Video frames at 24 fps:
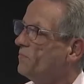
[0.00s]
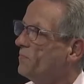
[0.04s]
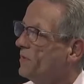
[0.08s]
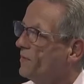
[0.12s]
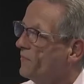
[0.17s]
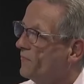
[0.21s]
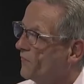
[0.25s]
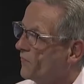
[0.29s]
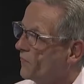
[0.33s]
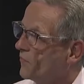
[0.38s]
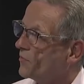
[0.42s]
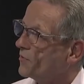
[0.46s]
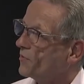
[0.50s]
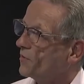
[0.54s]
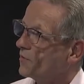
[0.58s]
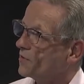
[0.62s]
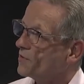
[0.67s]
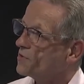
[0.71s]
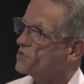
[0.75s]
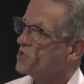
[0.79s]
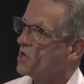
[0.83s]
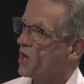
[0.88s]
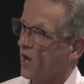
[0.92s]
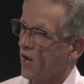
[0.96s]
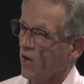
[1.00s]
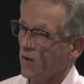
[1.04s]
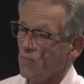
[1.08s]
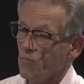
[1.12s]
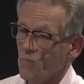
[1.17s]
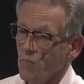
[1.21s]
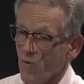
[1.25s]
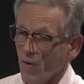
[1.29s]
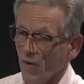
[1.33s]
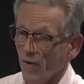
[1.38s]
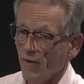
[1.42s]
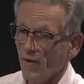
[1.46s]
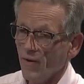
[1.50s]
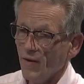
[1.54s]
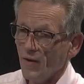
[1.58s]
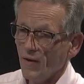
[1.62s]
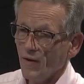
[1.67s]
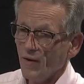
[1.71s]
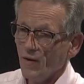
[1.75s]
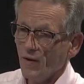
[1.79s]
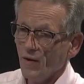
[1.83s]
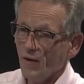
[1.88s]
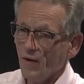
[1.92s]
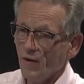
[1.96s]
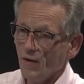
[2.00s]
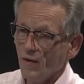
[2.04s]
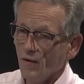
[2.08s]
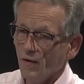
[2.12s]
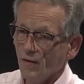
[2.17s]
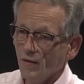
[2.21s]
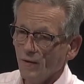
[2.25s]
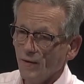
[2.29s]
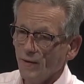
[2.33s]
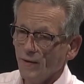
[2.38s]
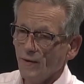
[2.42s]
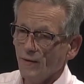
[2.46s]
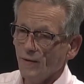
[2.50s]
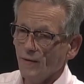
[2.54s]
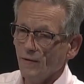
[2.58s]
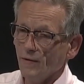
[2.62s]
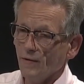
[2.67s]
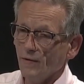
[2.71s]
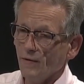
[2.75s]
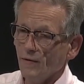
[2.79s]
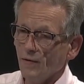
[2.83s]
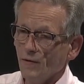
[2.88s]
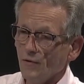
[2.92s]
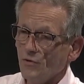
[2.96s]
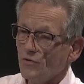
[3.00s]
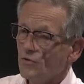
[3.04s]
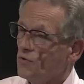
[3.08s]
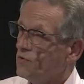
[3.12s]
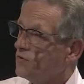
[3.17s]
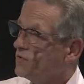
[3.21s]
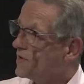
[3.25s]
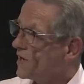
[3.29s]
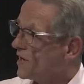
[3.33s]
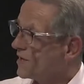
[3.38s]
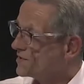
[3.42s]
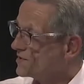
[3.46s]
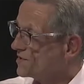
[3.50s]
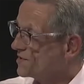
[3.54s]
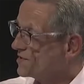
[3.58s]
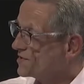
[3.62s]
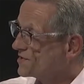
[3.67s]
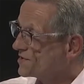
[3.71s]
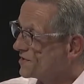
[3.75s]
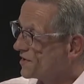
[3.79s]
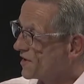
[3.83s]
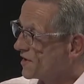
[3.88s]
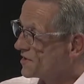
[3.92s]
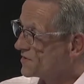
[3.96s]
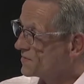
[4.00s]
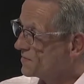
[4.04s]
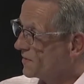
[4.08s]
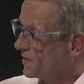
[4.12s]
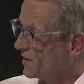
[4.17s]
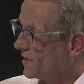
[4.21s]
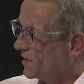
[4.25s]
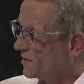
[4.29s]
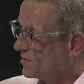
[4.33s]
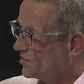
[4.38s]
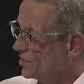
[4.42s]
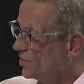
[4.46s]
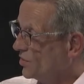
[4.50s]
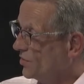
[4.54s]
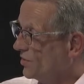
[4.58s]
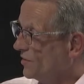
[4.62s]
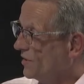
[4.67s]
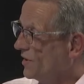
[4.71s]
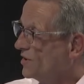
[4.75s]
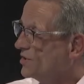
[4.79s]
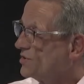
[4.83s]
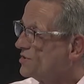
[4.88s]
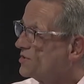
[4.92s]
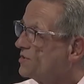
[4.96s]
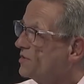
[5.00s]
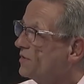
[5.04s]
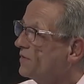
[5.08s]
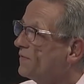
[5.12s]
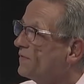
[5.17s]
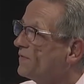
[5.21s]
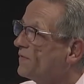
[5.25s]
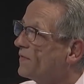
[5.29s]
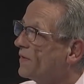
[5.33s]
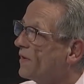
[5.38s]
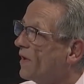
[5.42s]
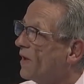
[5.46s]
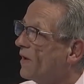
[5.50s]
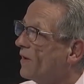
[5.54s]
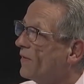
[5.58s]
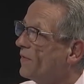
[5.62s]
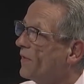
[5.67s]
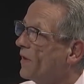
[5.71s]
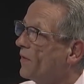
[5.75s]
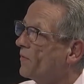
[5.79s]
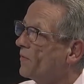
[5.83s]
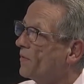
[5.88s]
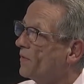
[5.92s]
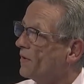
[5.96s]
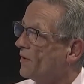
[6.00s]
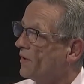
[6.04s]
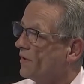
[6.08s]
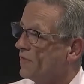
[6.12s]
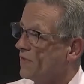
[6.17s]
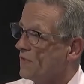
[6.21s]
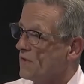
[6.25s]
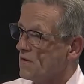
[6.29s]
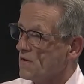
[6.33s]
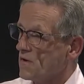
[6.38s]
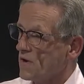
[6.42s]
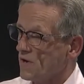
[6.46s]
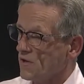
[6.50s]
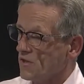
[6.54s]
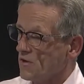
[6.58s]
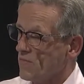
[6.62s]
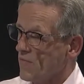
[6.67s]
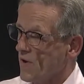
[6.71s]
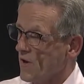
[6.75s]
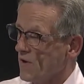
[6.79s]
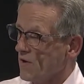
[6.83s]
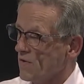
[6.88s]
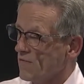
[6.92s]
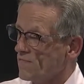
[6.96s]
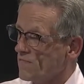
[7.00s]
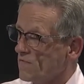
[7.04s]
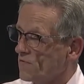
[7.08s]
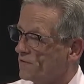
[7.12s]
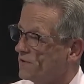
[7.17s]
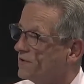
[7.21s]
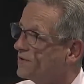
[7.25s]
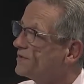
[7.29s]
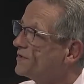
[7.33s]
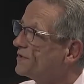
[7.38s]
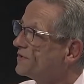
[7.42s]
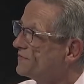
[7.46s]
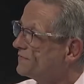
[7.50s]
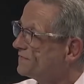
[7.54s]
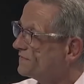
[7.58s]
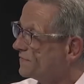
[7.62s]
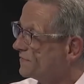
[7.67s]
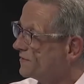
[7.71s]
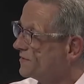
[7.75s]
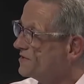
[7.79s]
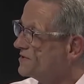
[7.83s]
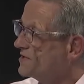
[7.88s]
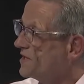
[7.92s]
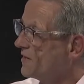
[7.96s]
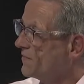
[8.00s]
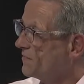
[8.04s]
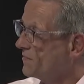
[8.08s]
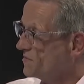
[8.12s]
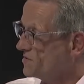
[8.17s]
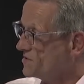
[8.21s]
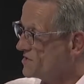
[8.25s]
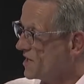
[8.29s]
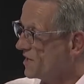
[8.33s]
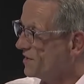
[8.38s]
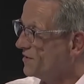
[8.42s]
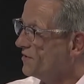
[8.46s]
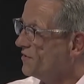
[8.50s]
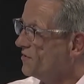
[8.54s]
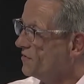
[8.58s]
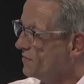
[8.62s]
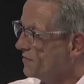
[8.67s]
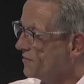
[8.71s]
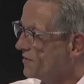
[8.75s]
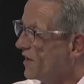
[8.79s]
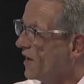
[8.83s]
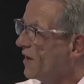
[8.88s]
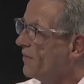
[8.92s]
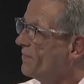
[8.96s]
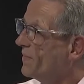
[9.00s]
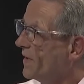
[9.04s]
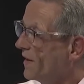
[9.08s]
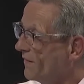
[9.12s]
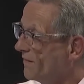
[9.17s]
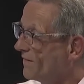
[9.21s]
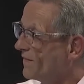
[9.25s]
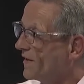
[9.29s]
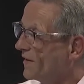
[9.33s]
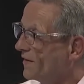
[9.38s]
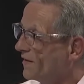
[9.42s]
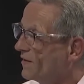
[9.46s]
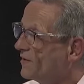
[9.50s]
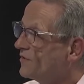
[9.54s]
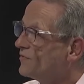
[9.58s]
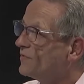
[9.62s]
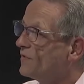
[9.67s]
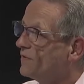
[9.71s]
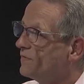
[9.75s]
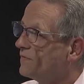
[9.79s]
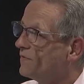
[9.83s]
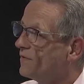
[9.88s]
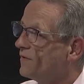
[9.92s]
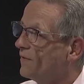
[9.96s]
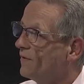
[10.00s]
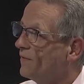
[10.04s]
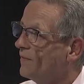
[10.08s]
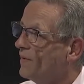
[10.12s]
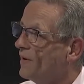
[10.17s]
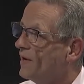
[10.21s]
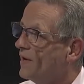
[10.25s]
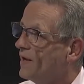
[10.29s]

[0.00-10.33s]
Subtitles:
before your time, but in 2006, we had two initiatives that were on the ballot, 46 and 47, which had to do with campaign finance reform.